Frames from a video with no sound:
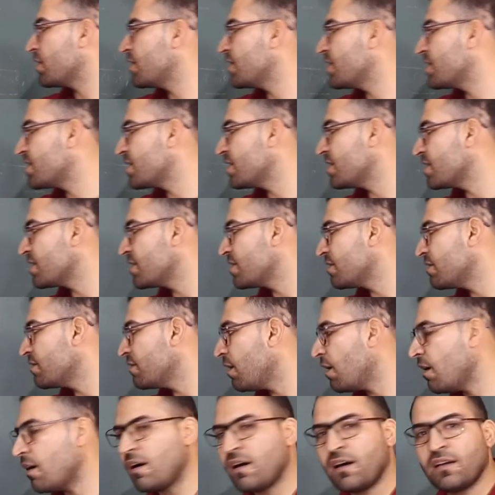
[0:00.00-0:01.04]
this is
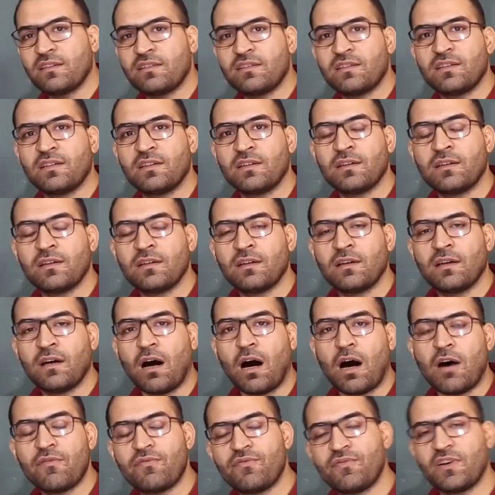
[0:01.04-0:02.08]
not
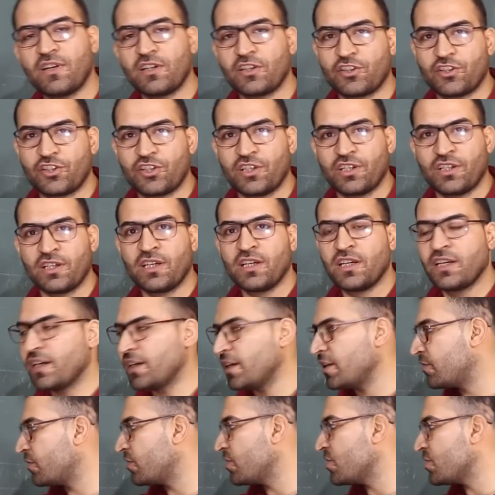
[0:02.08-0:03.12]
a function.
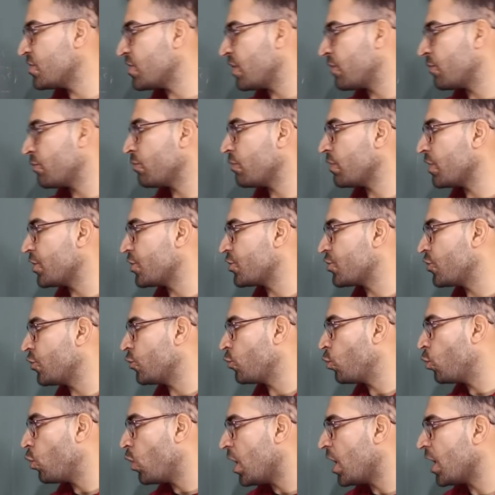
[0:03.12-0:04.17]
It is a
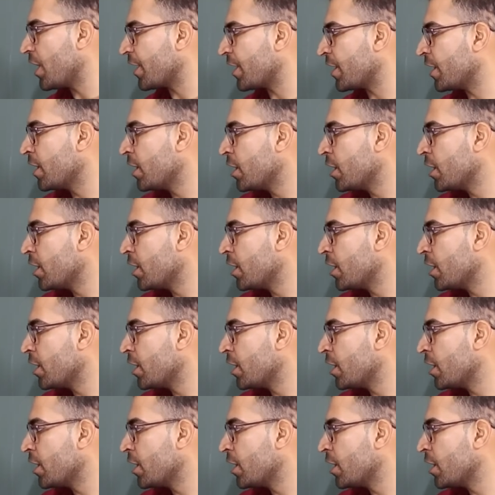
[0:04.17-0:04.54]
relation. Why?